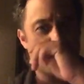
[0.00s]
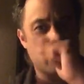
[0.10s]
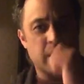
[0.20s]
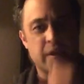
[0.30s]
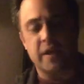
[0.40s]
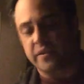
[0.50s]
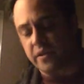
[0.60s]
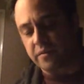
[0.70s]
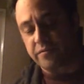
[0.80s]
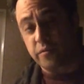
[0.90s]
Thank God
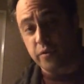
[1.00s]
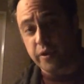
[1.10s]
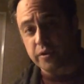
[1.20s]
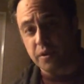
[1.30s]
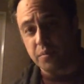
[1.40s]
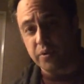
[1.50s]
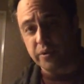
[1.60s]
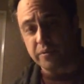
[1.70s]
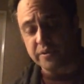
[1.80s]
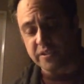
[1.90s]
their 4-year-old little
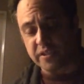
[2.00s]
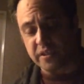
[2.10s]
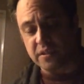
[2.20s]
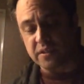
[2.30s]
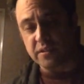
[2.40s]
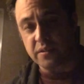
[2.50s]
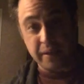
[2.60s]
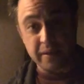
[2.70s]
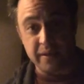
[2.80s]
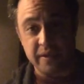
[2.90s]
boy was
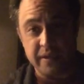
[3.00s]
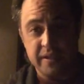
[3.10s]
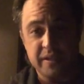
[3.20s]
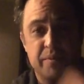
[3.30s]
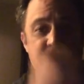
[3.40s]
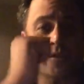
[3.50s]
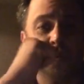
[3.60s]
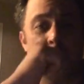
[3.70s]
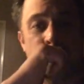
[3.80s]
in preschool.